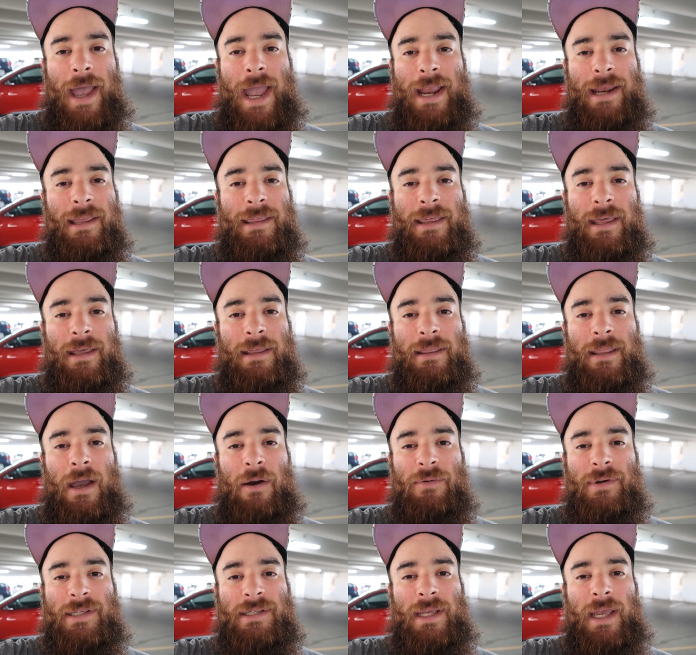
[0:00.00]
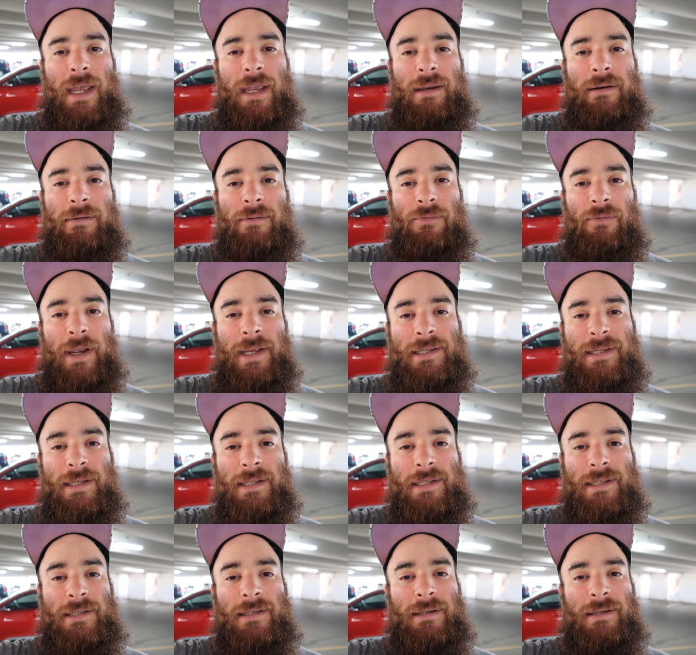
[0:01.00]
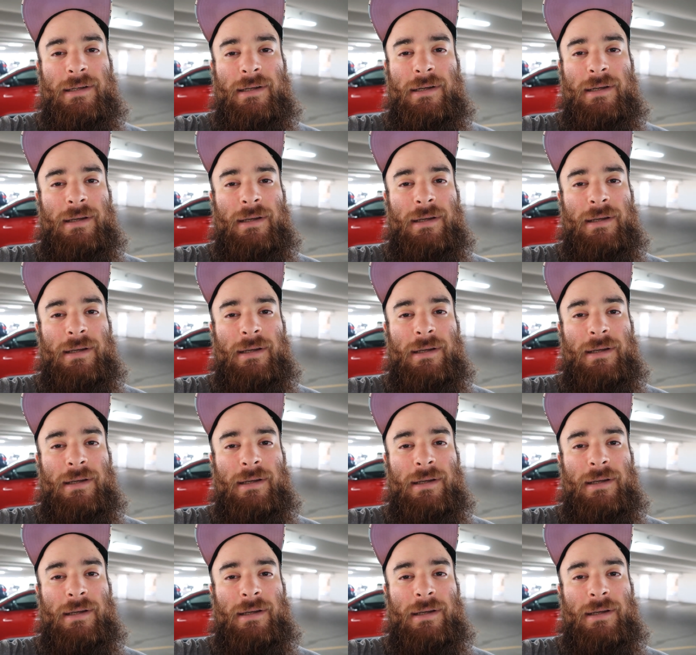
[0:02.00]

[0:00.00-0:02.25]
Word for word: anything that was said racist